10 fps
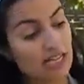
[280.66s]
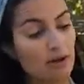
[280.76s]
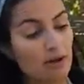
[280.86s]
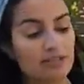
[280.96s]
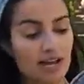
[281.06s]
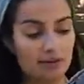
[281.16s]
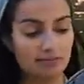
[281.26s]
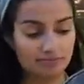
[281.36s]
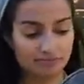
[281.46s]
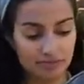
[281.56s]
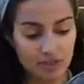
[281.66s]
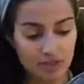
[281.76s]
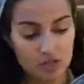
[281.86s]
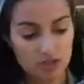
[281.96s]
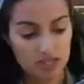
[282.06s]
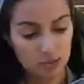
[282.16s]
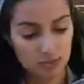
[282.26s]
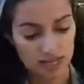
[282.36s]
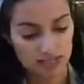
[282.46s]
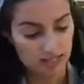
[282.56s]
eat them all the time. That's
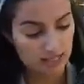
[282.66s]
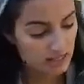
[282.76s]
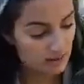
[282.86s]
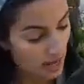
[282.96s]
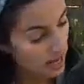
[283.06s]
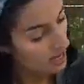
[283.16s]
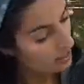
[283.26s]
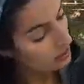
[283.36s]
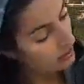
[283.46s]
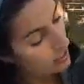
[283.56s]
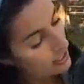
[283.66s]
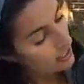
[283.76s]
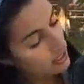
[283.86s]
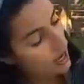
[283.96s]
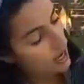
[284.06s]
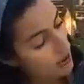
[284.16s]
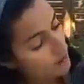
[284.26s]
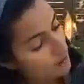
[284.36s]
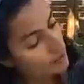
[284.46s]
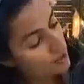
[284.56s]
what that is. Another thing is
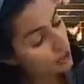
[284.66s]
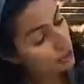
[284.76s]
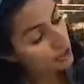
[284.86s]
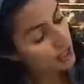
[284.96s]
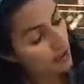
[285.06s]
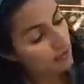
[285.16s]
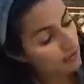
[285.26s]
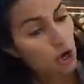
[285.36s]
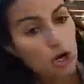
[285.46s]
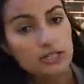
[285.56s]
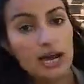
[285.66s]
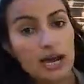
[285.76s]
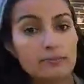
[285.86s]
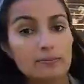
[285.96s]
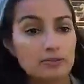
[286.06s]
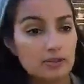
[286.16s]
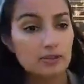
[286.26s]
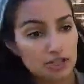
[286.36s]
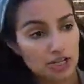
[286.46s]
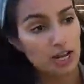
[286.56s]
turtles have dark tops of
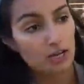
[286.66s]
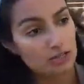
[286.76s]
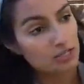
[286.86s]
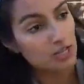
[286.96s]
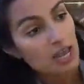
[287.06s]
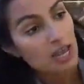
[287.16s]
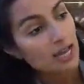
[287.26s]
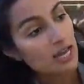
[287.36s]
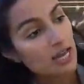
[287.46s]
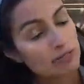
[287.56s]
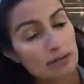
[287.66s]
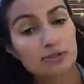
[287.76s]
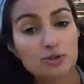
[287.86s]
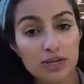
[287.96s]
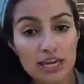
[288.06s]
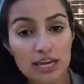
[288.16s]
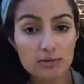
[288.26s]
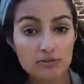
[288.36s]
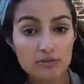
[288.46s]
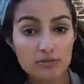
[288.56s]
their shells. That helps them to
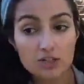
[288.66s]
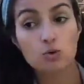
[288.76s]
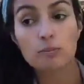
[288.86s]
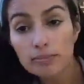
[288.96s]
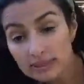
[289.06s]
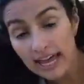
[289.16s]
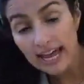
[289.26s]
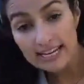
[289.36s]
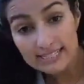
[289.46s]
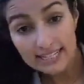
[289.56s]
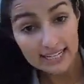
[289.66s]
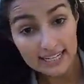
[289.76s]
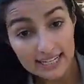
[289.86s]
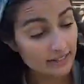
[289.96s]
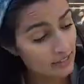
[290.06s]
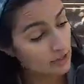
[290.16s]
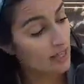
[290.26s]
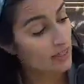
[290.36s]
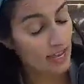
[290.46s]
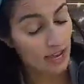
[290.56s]
camouflage or blend in so
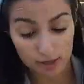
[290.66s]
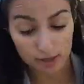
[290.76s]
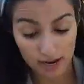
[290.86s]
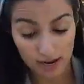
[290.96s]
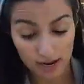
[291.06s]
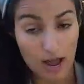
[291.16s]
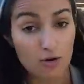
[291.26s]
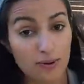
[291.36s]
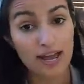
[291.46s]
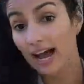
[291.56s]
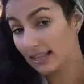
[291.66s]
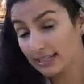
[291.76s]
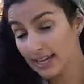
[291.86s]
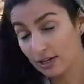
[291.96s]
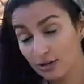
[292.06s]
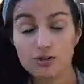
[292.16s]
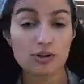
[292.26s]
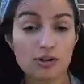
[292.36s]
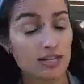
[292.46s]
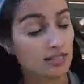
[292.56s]
that they are not found by alligators
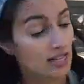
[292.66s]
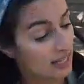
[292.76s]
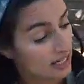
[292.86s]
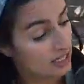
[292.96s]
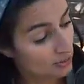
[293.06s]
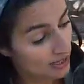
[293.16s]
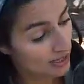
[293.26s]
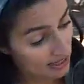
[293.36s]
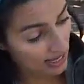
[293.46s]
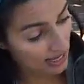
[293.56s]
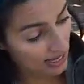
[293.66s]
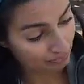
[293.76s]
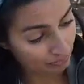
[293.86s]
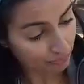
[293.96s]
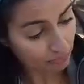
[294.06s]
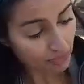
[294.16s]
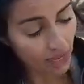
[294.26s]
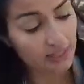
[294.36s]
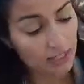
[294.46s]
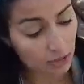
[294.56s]
or things that like to eat them.
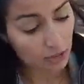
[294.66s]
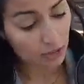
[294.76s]
And then